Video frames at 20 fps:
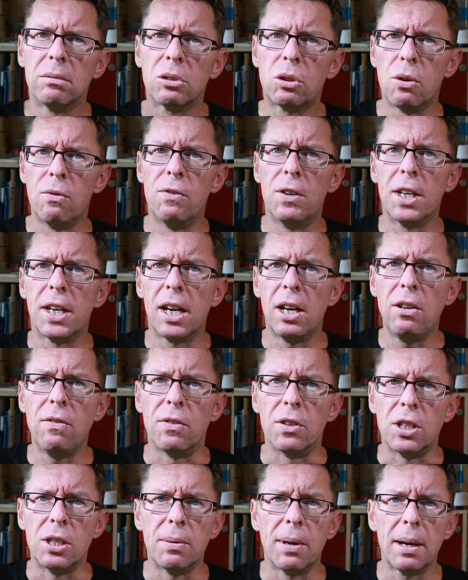convert it
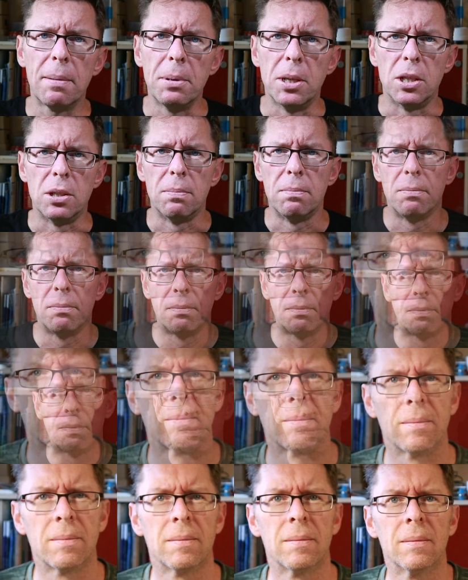over and see what happens.
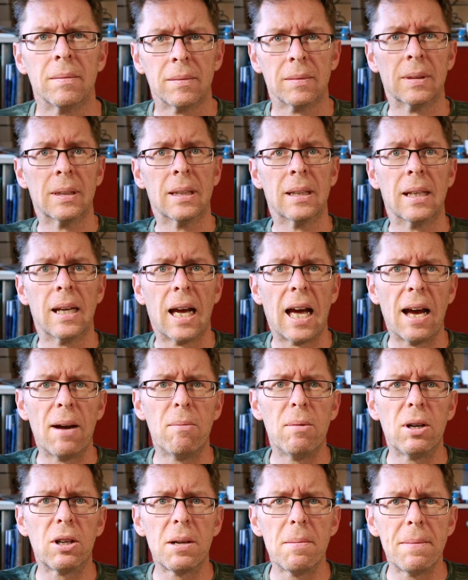
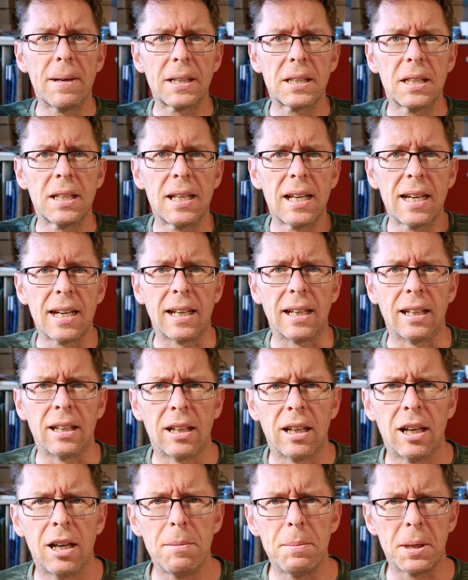And welcome back to today.
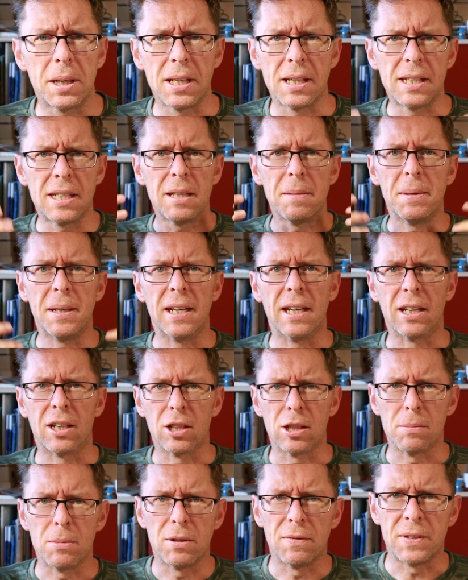I hope you can see me here
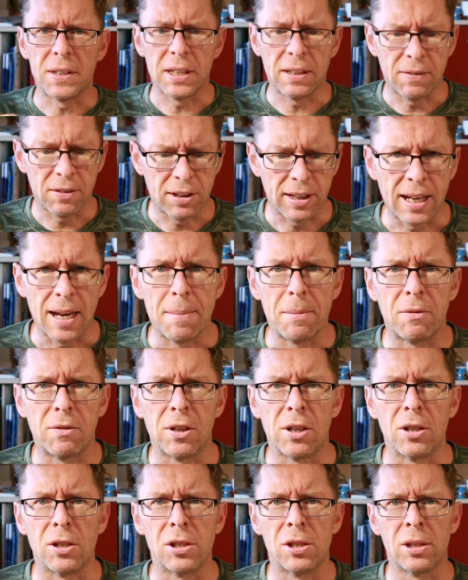because I'm obviously very
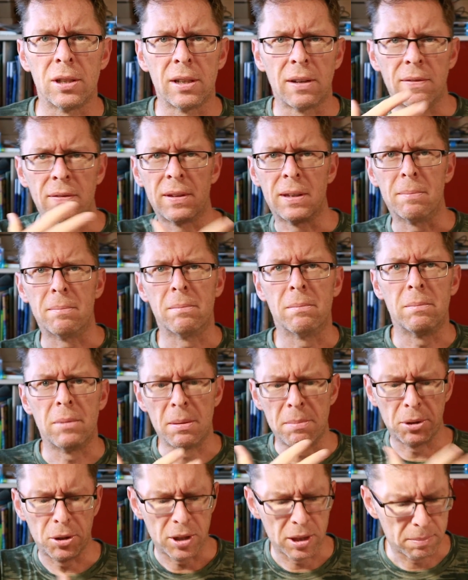camouflaged if
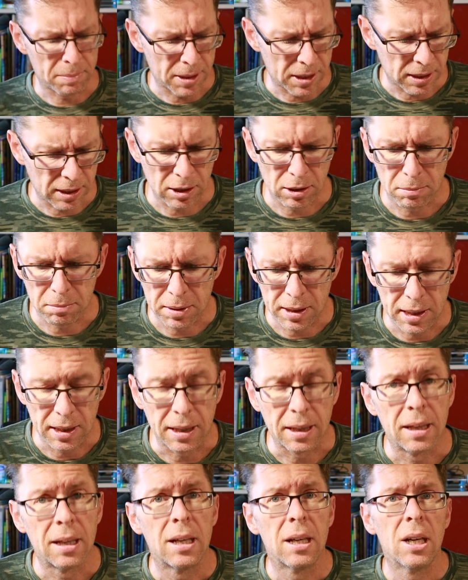my body's missing
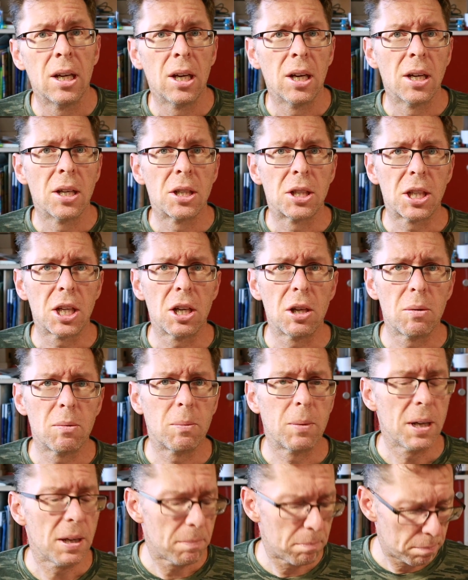completely. So
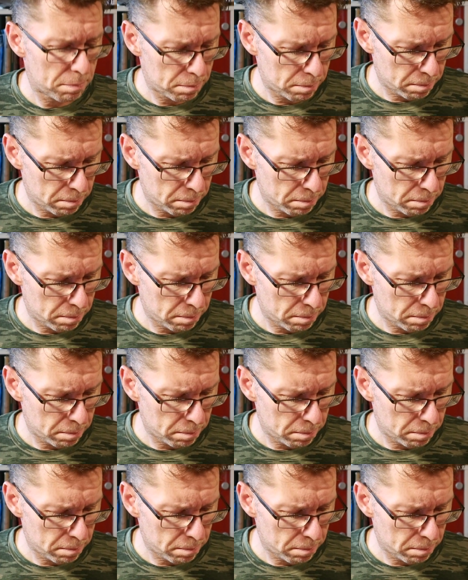we